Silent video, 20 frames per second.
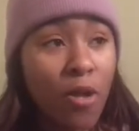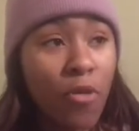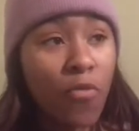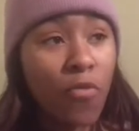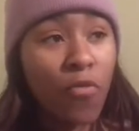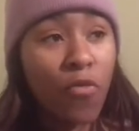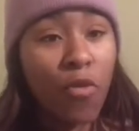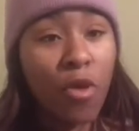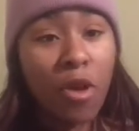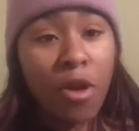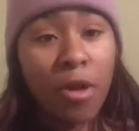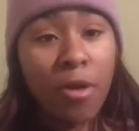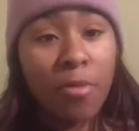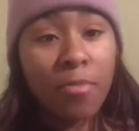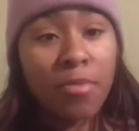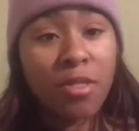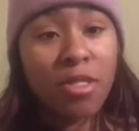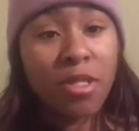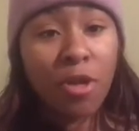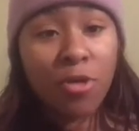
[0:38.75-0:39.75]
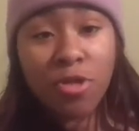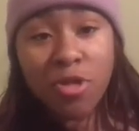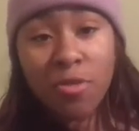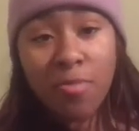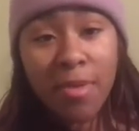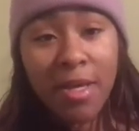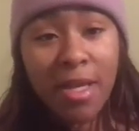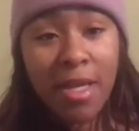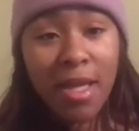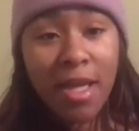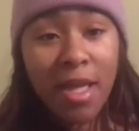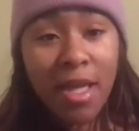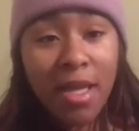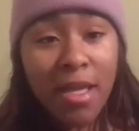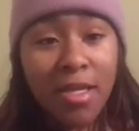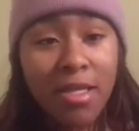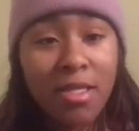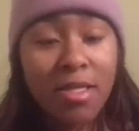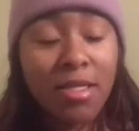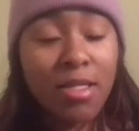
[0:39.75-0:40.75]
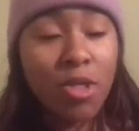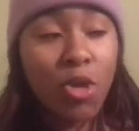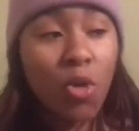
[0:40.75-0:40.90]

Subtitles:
from social medias